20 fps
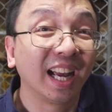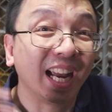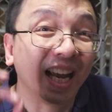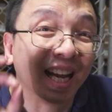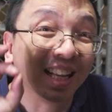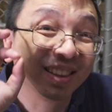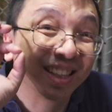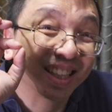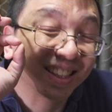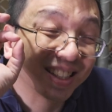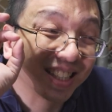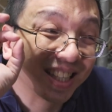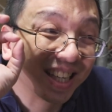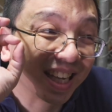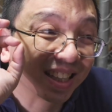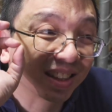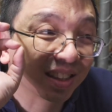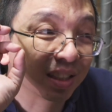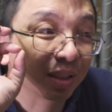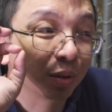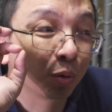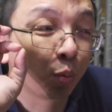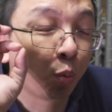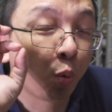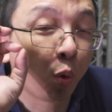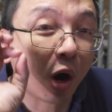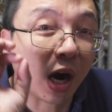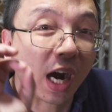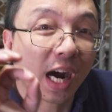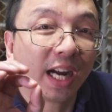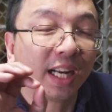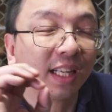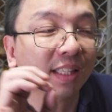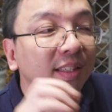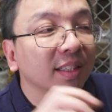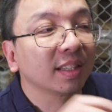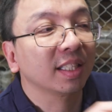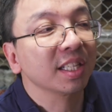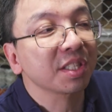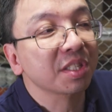And the, uh, why
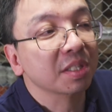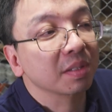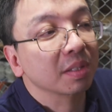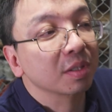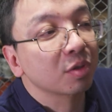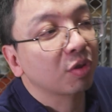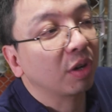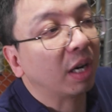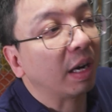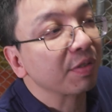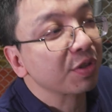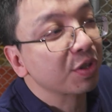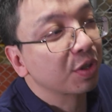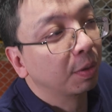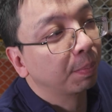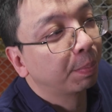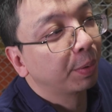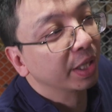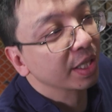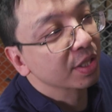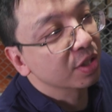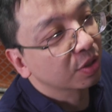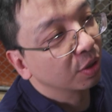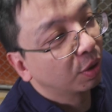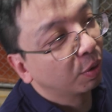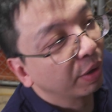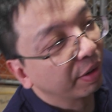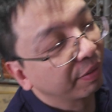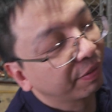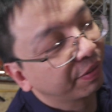this draft stopper is so